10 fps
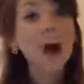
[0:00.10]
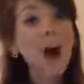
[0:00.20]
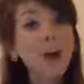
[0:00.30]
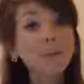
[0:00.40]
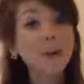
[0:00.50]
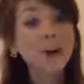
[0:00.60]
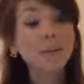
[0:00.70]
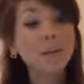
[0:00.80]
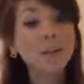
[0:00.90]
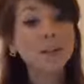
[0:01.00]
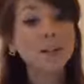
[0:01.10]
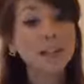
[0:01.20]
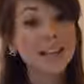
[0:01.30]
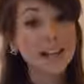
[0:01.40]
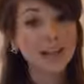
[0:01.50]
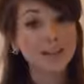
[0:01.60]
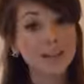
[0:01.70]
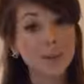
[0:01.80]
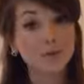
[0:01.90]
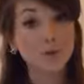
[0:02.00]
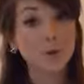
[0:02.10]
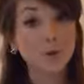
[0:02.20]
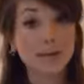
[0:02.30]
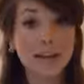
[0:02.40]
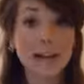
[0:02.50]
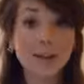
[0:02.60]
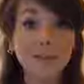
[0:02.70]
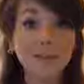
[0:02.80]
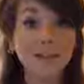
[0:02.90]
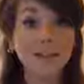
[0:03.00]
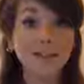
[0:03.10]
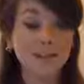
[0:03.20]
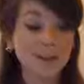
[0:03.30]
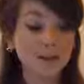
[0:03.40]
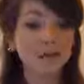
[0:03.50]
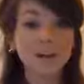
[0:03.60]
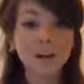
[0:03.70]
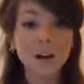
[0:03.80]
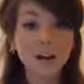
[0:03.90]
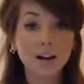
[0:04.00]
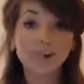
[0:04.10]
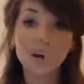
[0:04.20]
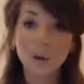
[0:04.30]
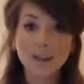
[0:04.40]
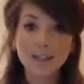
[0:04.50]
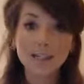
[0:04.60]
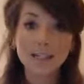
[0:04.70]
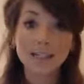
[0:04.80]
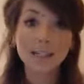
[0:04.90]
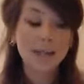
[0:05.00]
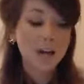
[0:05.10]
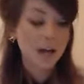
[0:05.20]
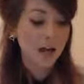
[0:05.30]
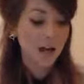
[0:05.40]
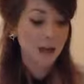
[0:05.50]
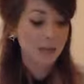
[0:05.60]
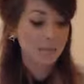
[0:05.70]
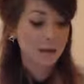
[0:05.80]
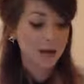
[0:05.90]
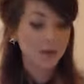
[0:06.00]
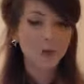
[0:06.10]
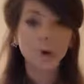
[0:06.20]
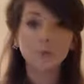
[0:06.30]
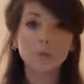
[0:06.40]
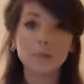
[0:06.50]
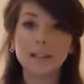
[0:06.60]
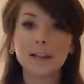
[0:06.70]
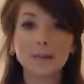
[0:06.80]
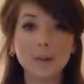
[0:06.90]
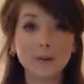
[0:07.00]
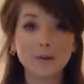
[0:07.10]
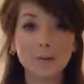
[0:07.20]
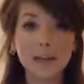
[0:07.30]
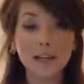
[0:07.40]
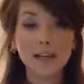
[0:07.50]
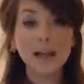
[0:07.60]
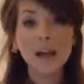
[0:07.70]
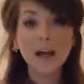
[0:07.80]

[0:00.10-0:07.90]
Hi everyone, I'm going to do the skincare video for you today because it's been very highly requested, and I've got all the bits here in front of me.